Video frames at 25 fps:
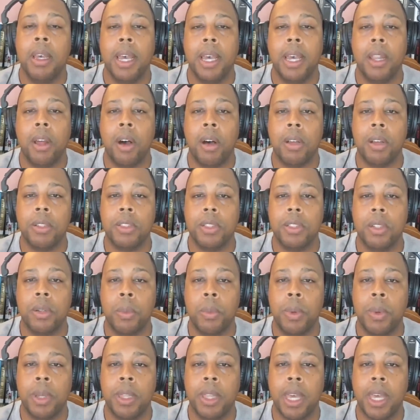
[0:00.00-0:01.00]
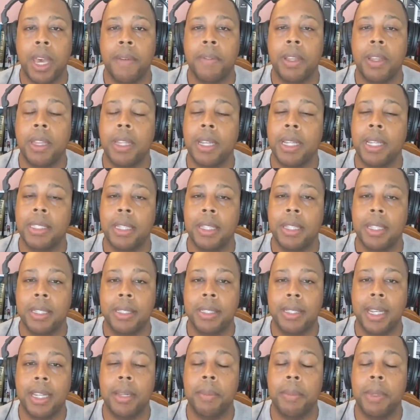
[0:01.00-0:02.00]
and also with everything that's in the
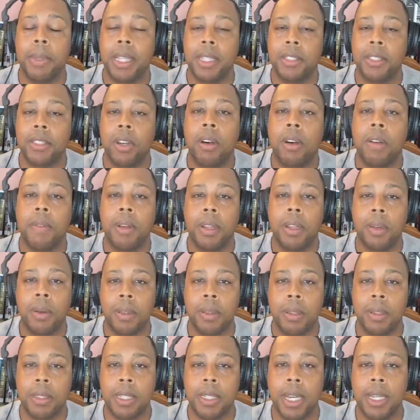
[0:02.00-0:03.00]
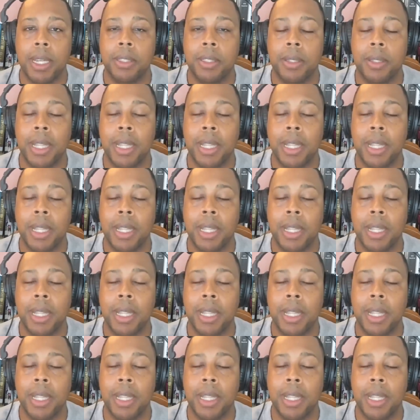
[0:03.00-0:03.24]
sediment that's already on the site.